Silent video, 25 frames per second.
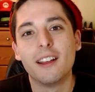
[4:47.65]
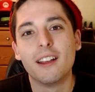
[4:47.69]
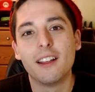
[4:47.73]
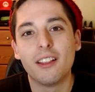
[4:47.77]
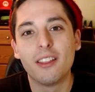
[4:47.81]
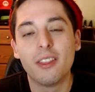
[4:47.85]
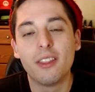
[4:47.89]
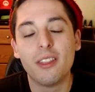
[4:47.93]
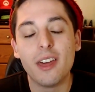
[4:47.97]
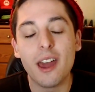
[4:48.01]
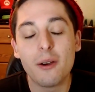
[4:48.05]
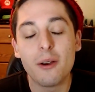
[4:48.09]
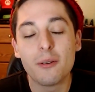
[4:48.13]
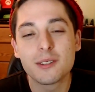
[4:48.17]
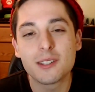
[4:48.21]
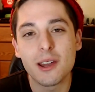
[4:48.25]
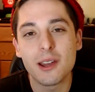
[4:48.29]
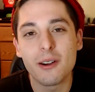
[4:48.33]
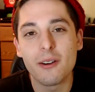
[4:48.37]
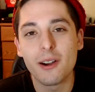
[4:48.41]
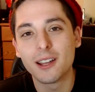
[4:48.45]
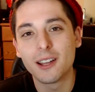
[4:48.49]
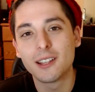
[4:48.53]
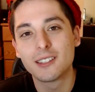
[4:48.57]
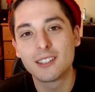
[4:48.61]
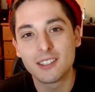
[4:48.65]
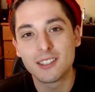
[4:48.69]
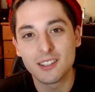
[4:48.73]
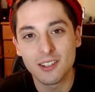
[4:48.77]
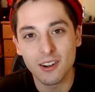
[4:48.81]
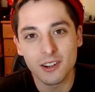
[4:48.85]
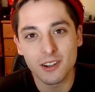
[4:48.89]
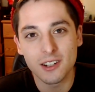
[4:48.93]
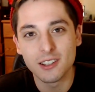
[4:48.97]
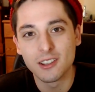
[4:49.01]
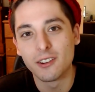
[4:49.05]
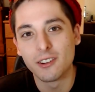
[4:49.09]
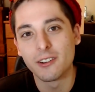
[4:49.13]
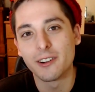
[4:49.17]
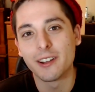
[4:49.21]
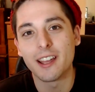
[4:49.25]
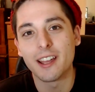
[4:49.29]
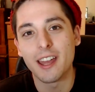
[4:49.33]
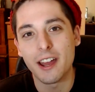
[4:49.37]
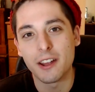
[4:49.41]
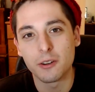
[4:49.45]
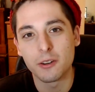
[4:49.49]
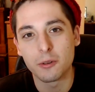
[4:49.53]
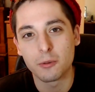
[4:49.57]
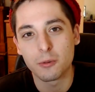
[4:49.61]
That was how I had started learning
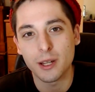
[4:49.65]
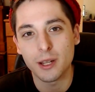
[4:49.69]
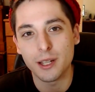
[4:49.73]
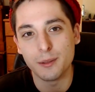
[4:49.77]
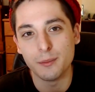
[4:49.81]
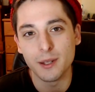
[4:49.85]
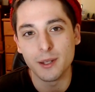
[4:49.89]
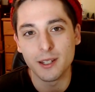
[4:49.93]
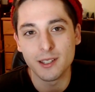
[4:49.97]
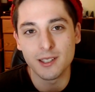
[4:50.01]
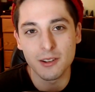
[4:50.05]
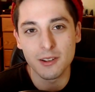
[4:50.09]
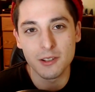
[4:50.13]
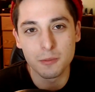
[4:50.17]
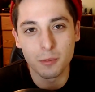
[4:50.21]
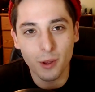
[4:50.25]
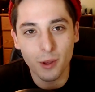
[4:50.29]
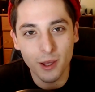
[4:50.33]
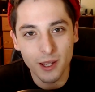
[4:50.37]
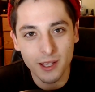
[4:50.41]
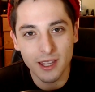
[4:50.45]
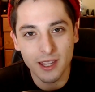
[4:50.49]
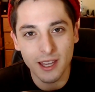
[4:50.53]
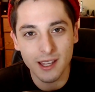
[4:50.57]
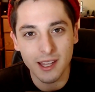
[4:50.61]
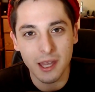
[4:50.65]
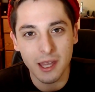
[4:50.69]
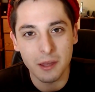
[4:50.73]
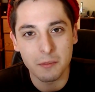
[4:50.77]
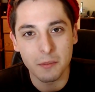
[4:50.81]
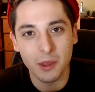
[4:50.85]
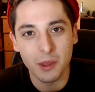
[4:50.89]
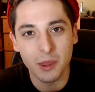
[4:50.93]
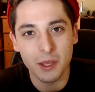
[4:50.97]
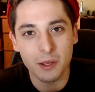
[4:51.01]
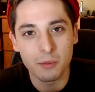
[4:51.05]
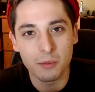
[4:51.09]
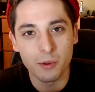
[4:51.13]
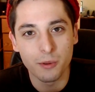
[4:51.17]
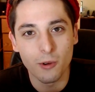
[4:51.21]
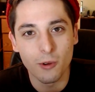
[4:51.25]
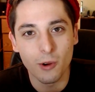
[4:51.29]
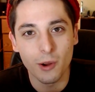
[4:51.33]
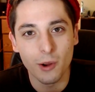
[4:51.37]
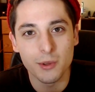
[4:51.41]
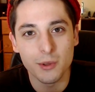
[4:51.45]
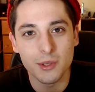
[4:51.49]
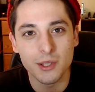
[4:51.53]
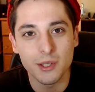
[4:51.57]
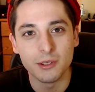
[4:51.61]
how to read, because I was playing that game I think
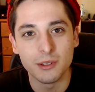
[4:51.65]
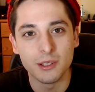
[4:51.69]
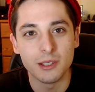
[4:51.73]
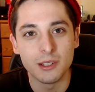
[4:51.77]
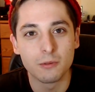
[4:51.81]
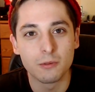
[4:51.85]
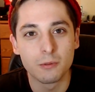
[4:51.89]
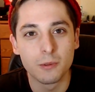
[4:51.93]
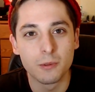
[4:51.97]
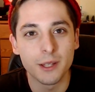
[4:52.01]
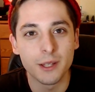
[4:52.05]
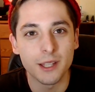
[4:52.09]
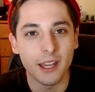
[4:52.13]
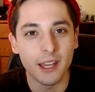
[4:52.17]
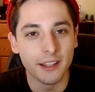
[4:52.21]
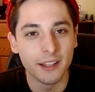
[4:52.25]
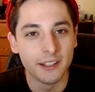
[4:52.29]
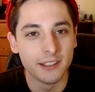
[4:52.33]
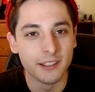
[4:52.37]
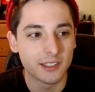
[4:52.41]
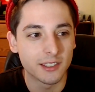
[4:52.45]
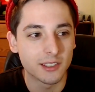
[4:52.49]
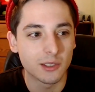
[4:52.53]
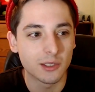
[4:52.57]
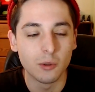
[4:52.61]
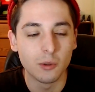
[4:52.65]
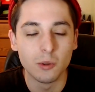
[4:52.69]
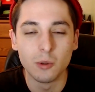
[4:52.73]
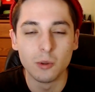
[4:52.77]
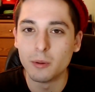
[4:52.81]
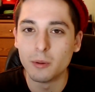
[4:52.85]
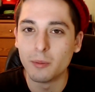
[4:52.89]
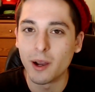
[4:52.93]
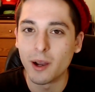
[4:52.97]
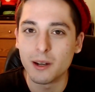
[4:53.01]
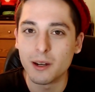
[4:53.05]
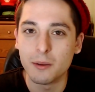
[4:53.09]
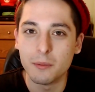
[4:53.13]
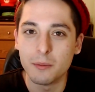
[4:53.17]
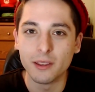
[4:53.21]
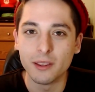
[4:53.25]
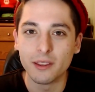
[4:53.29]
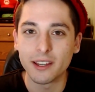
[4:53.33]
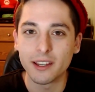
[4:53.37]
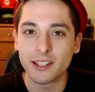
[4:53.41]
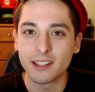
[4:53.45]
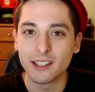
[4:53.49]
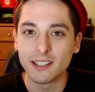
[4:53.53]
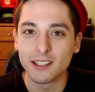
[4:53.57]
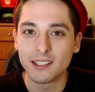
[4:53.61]
before I was even really in school. It might have been
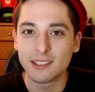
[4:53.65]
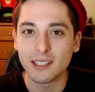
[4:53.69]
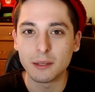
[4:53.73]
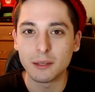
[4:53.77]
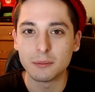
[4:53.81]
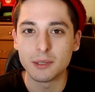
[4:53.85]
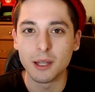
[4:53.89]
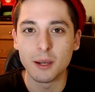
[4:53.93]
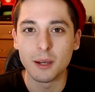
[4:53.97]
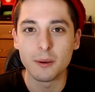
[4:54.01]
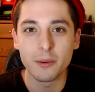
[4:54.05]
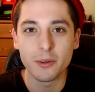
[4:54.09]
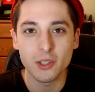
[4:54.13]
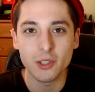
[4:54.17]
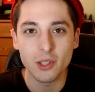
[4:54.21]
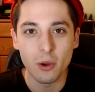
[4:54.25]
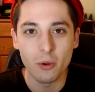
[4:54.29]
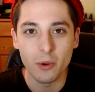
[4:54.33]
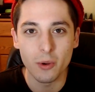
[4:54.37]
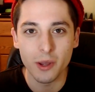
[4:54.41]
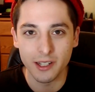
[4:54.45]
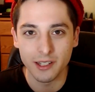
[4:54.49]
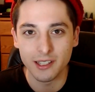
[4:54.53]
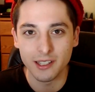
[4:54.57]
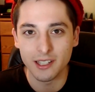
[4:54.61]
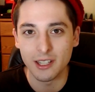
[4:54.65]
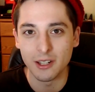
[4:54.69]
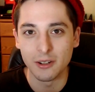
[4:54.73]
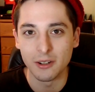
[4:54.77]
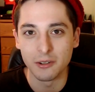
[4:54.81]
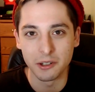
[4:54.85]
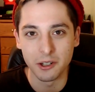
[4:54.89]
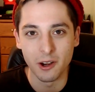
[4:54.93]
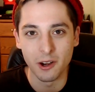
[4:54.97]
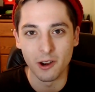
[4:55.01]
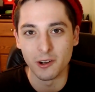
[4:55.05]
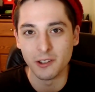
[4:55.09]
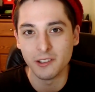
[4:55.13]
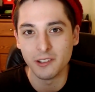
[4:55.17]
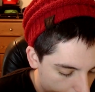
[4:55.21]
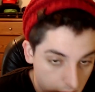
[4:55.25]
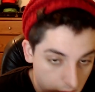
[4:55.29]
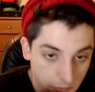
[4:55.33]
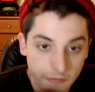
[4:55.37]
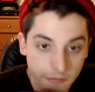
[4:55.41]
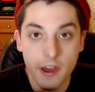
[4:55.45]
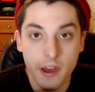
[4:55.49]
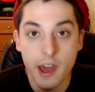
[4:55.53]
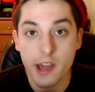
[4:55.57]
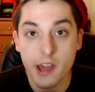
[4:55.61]
like the same time I was going into kindergarten.
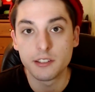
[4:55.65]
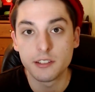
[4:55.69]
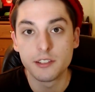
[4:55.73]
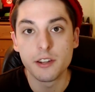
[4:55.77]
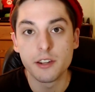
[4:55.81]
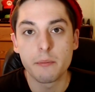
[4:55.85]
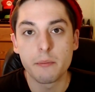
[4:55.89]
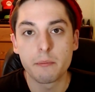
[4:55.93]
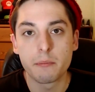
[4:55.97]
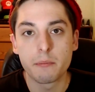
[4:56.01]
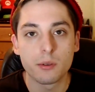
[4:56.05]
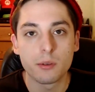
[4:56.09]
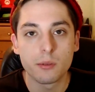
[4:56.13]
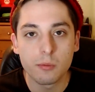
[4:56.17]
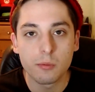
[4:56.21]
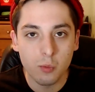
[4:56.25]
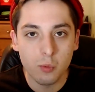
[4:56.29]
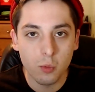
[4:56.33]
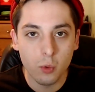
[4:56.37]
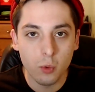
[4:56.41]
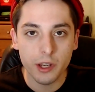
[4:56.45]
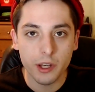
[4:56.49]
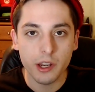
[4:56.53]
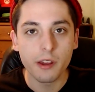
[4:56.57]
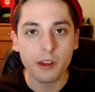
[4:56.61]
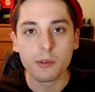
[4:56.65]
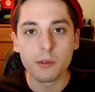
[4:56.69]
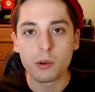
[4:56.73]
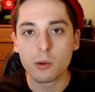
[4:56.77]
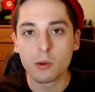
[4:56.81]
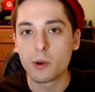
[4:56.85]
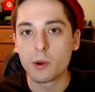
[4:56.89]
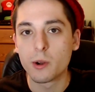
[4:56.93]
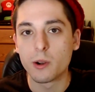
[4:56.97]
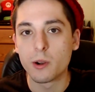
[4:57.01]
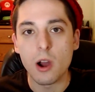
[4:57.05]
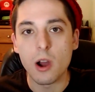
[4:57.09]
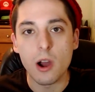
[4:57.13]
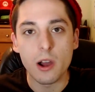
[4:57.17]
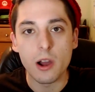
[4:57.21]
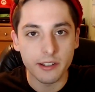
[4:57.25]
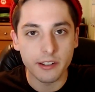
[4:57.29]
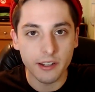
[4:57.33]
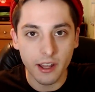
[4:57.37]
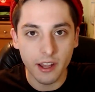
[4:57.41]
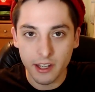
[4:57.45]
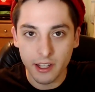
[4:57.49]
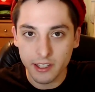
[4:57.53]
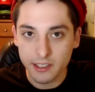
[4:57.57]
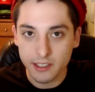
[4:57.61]
Fact number whatever we're
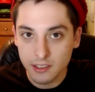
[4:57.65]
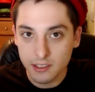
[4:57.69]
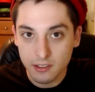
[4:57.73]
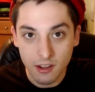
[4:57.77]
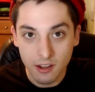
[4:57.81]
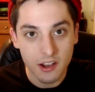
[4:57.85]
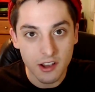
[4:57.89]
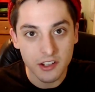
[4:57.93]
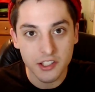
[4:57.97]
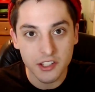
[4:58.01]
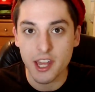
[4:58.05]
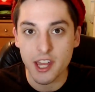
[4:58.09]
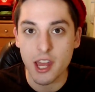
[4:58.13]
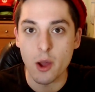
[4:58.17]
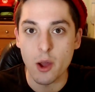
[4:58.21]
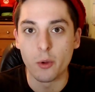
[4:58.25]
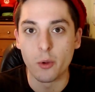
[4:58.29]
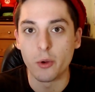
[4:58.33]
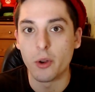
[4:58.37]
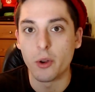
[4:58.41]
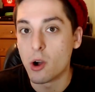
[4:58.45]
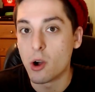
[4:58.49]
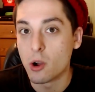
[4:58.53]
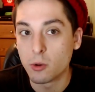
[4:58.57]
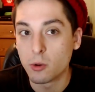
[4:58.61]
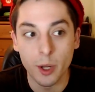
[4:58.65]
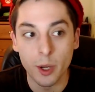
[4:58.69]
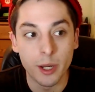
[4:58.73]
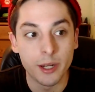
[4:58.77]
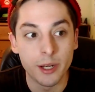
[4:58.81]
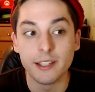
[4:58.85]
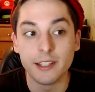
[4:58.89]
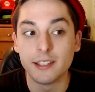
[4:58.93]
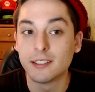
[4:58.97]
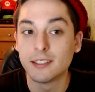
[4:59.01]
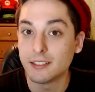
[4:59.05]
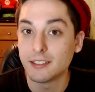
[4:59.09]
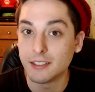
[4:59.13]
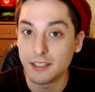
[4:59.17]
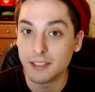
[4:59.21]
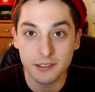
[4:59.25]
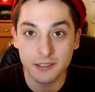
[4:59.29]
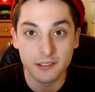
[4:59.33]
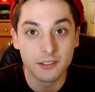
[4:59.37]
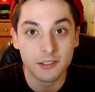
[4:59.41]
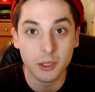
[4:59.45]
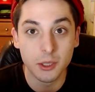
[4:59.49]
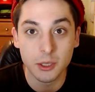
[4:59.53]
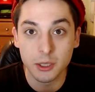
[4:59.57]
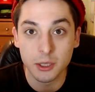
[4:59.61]
on, I lost count already.
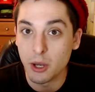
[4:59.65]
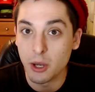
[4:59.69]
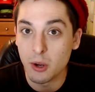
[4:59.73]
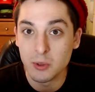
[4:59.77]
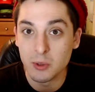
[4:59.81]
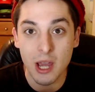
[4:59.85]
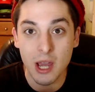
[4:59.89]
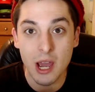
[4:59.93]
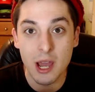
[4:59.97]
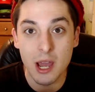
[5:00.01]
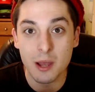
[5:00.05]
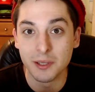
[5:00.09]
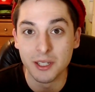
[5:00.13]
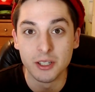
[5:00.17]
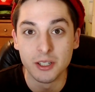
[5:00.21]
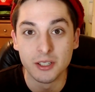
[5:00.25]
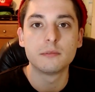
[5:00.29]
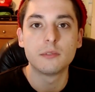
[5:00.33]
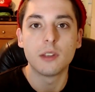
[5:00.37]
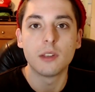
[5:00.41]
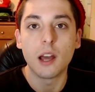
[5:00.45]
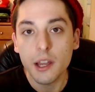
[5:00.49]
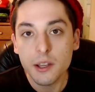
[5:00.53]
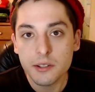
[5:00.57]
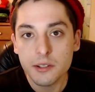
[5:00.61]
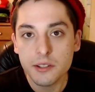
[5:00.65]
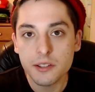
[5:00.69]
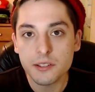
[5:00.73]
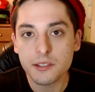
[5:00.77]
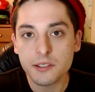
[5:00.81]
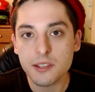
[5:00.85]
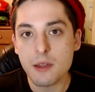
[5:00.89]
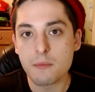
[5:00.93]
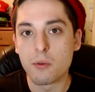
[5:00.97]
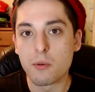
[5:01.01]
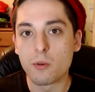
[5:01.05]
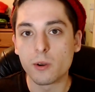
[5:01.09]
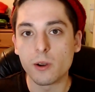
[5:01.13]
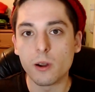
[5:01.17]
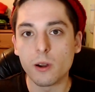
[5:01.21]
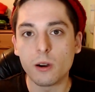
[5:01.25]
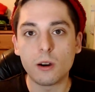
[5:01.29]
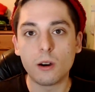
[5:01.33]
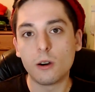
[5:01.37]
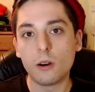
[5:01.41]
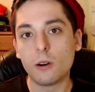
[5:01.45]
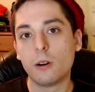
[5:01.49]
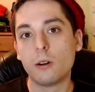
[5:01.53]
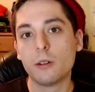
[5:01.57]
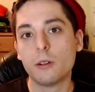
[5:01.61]
It took no time at all. I used to skateboard
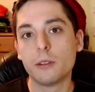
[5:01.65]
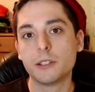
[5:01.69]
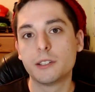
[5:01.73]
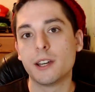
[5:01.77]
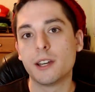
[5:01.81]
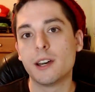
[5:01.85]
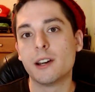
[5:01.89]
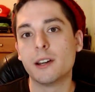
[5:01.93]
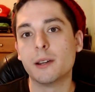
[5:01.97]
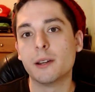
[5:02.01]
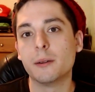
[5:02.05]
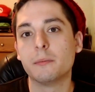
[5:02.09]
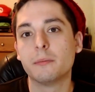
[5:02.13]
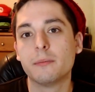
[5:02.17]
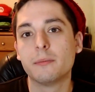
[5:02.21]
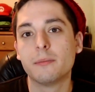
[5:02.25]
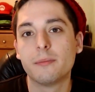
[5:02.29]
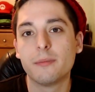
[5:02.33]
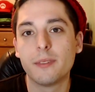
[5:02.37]
all the time.